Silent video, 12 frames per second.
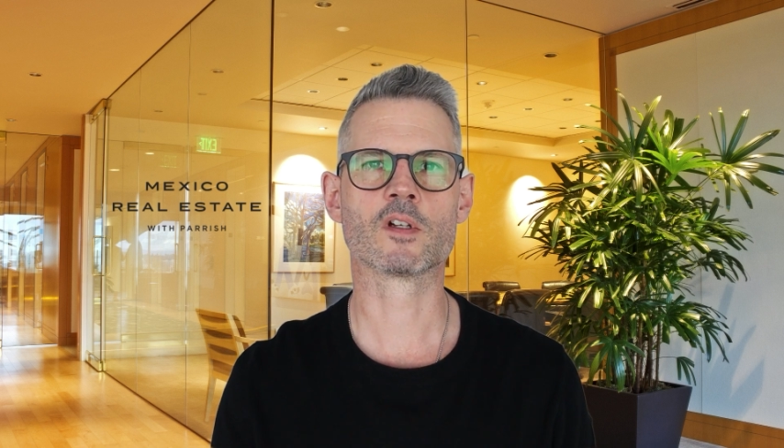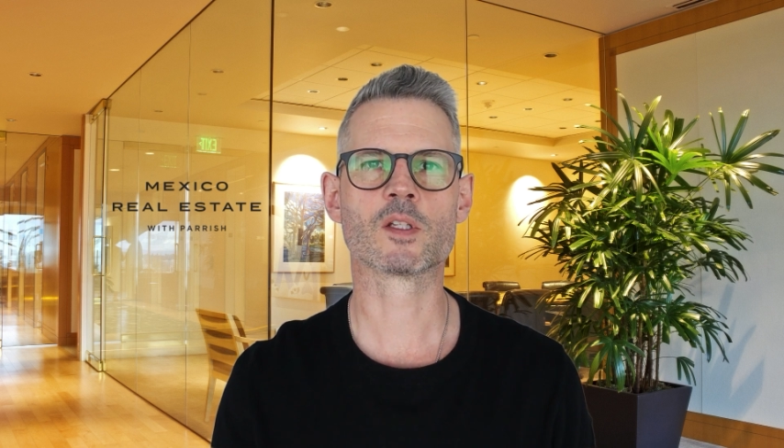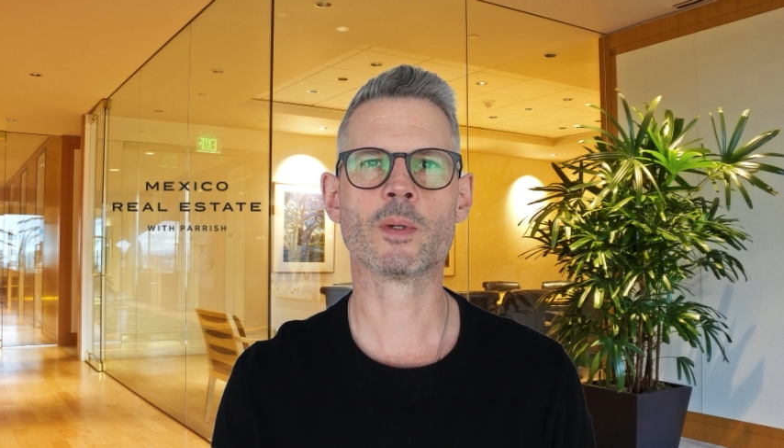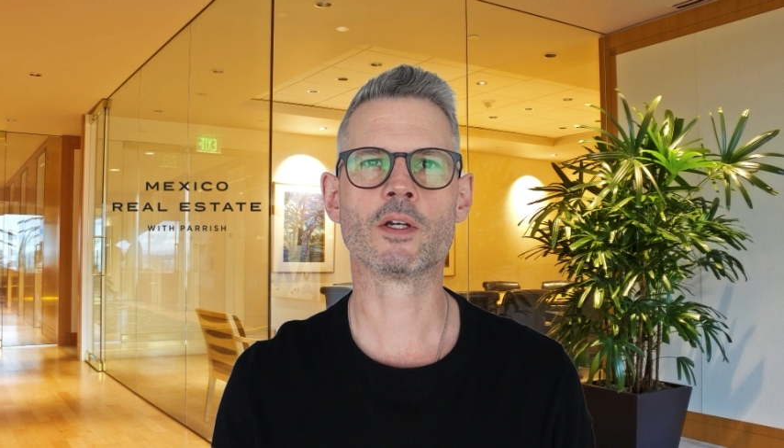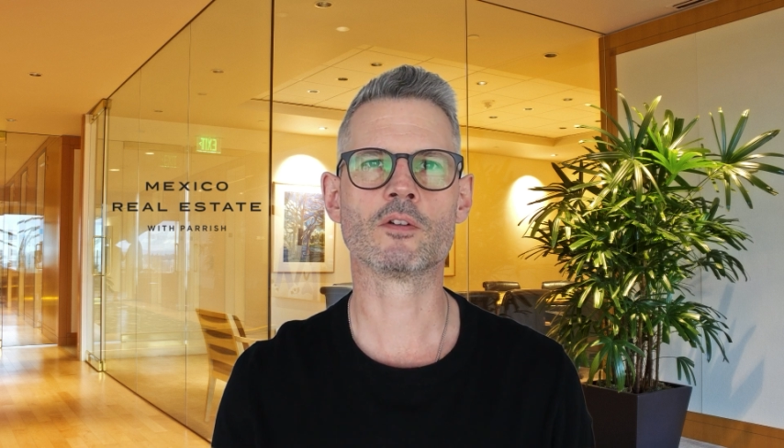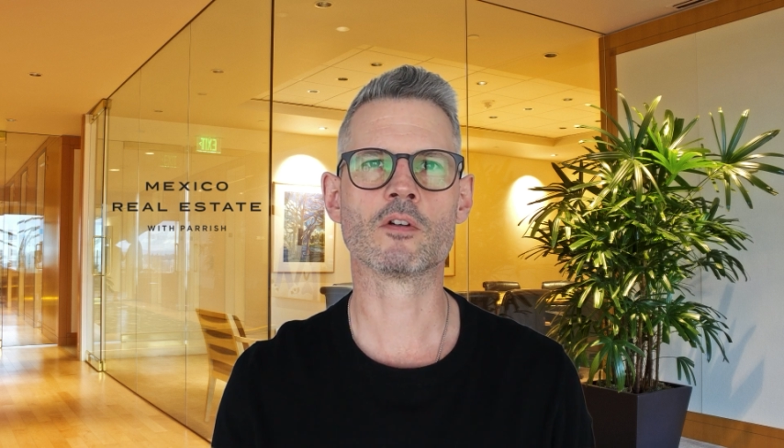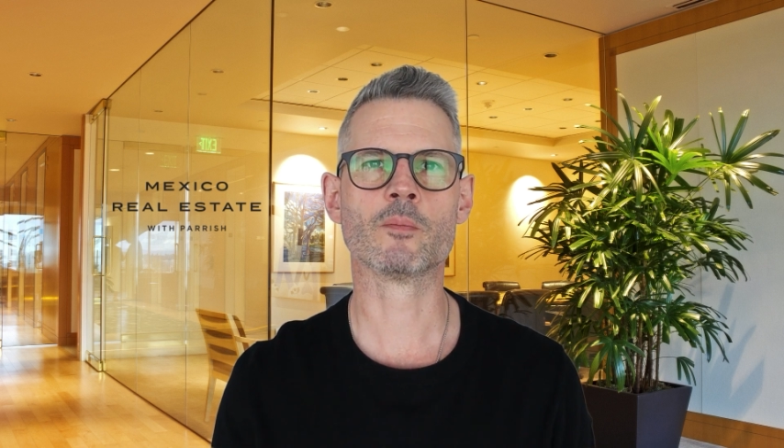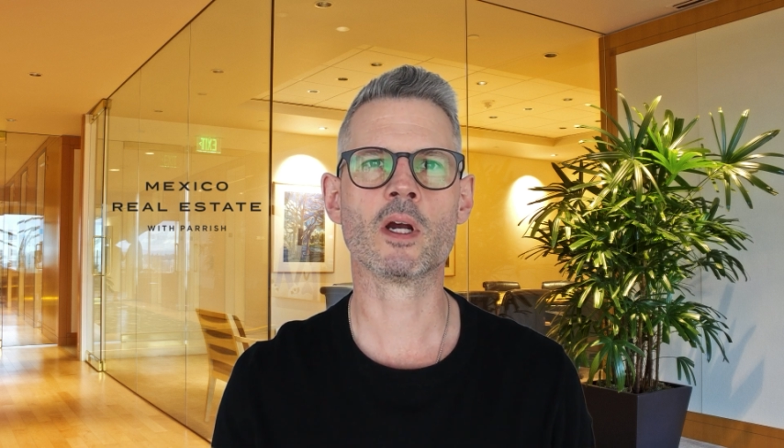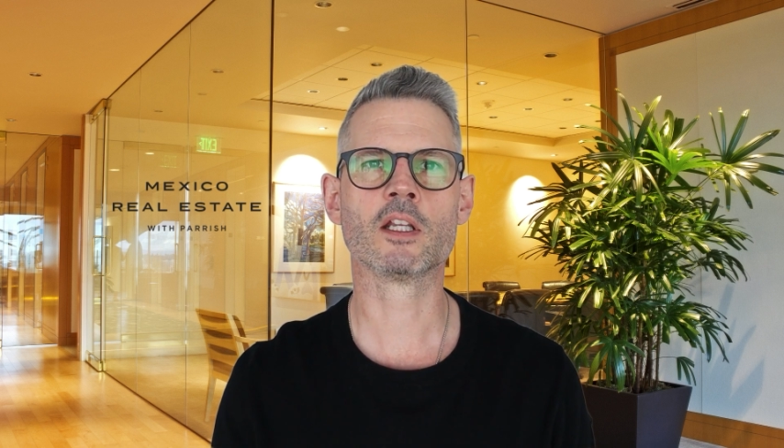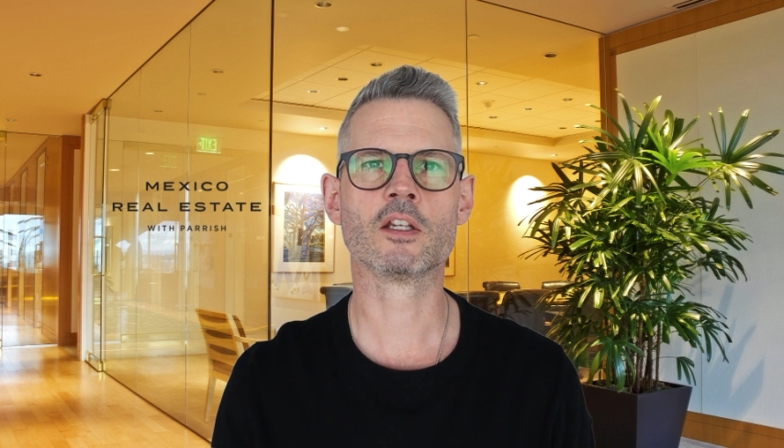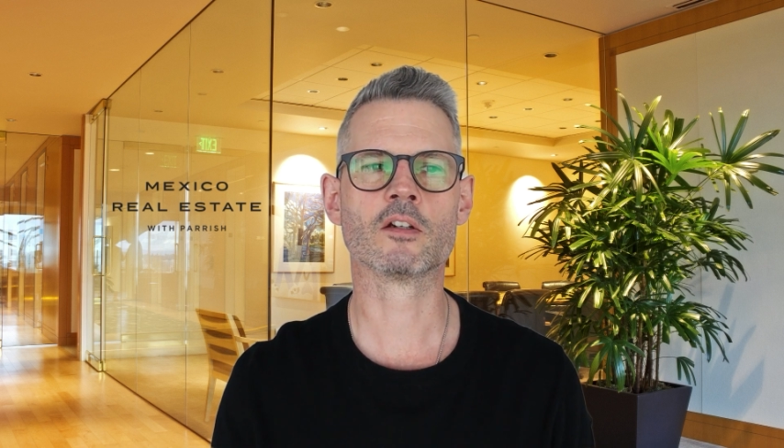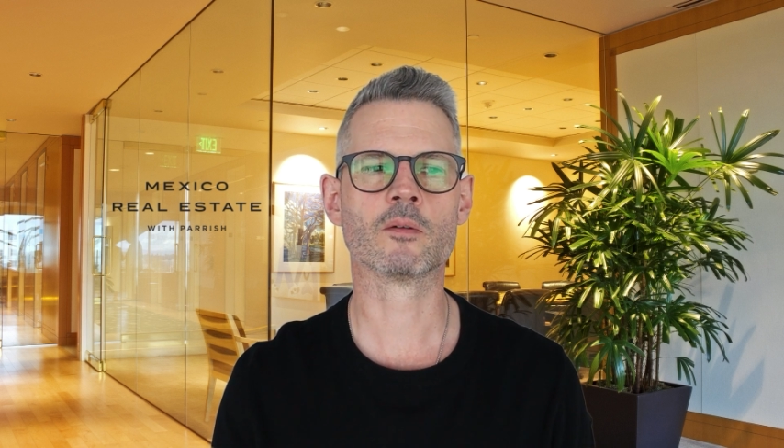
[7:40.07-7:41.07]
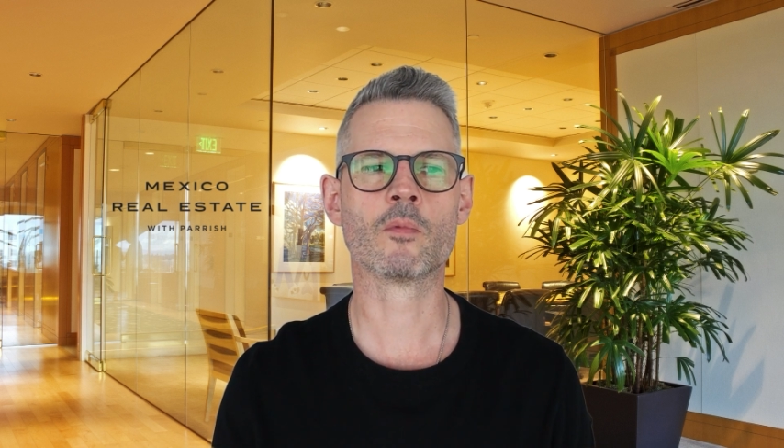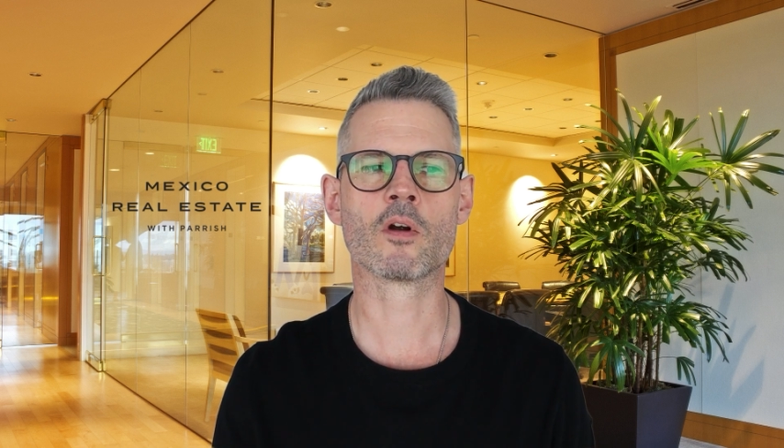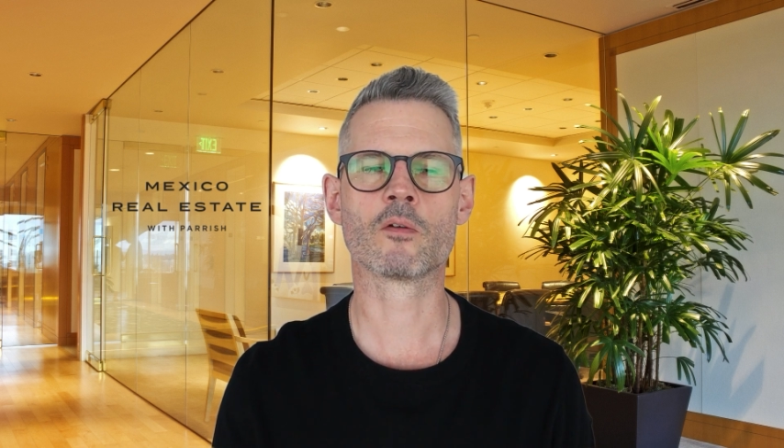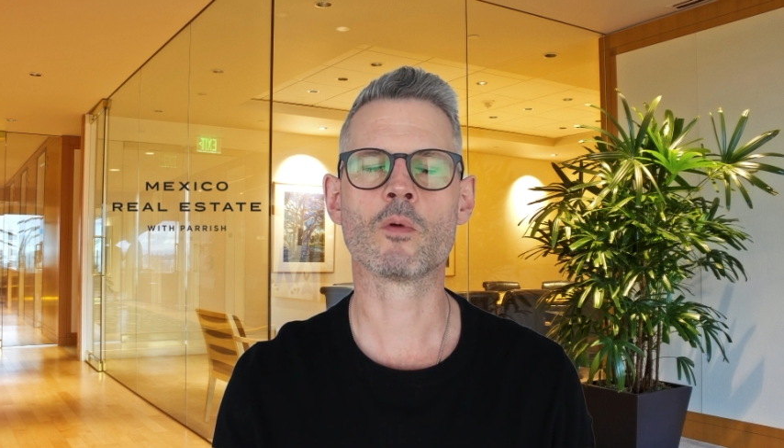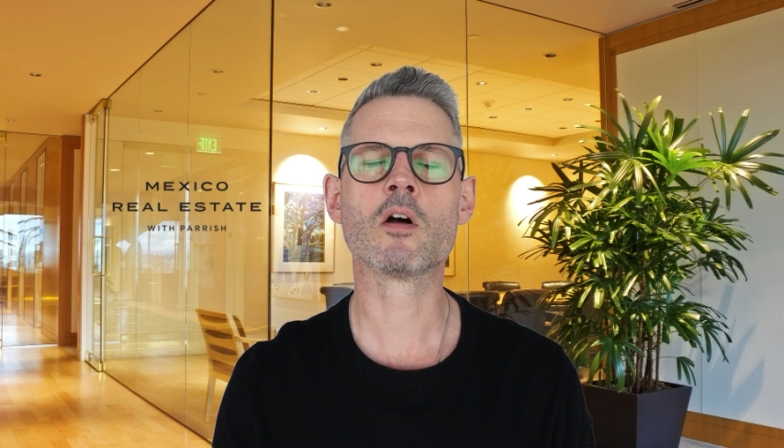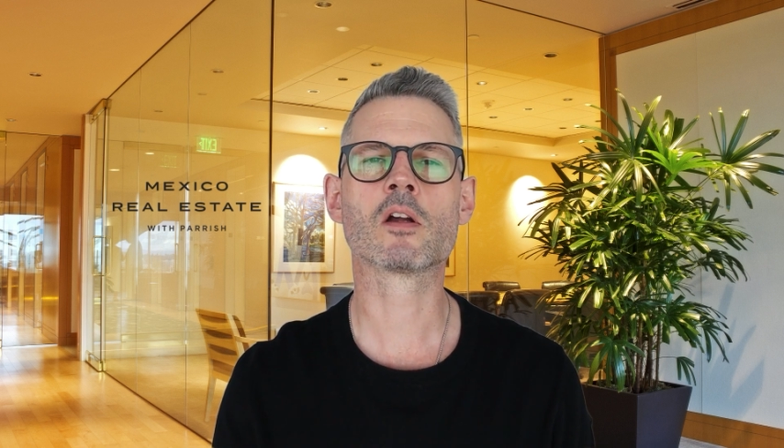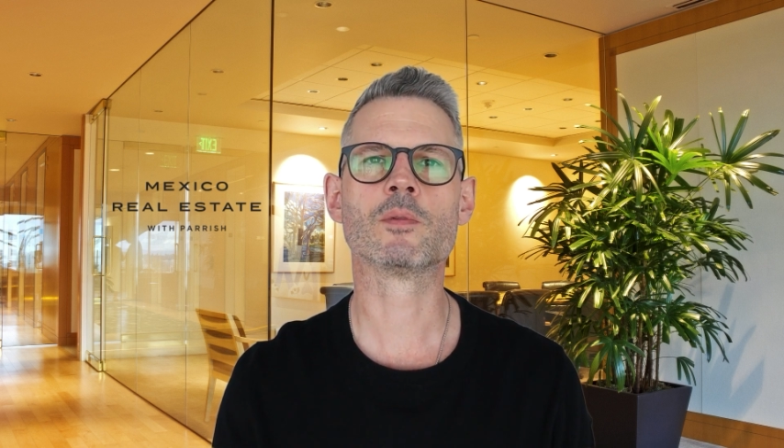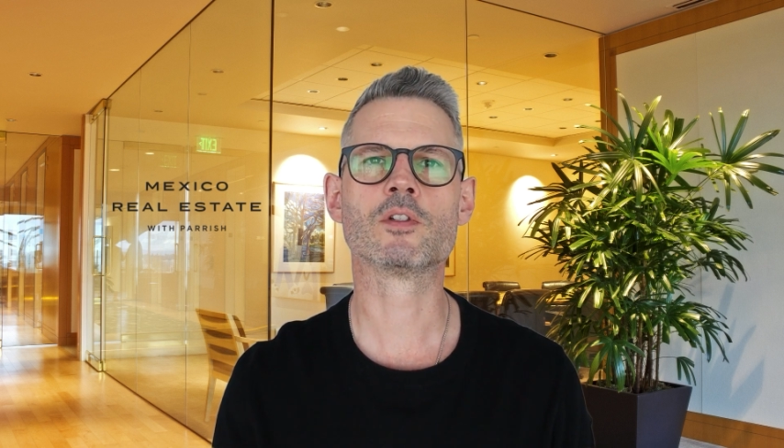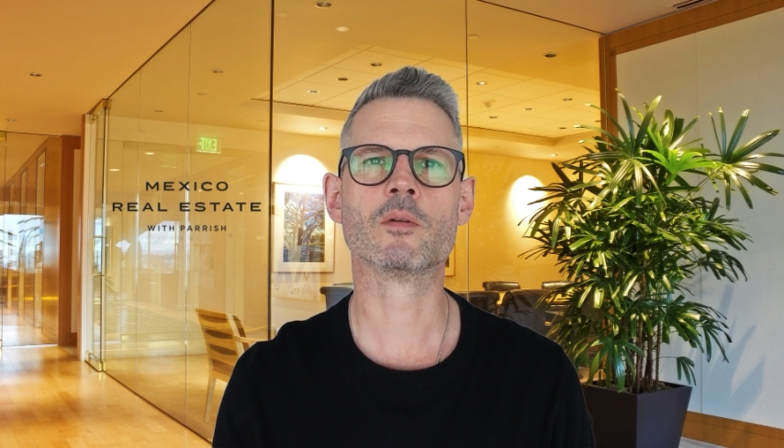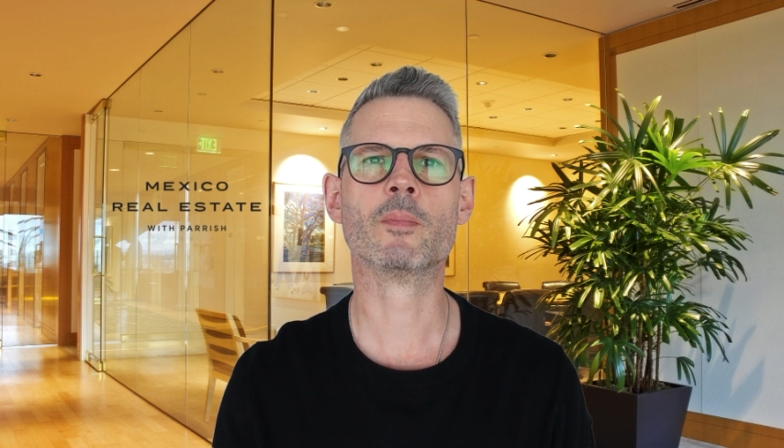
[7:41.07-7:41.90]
and spend your own money, you're more than welcome to.